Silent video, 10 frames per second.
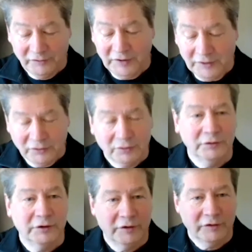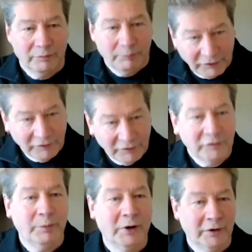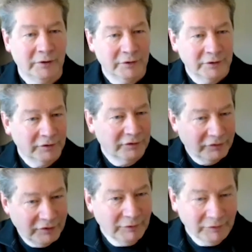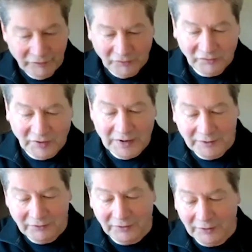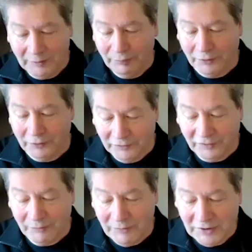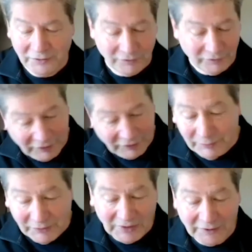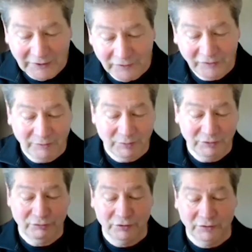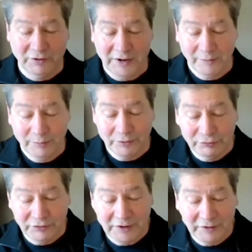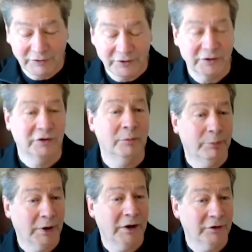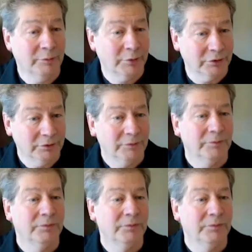stakeholders, business partners, civil society, policymakers, government agency with reliable, relevant, and comparable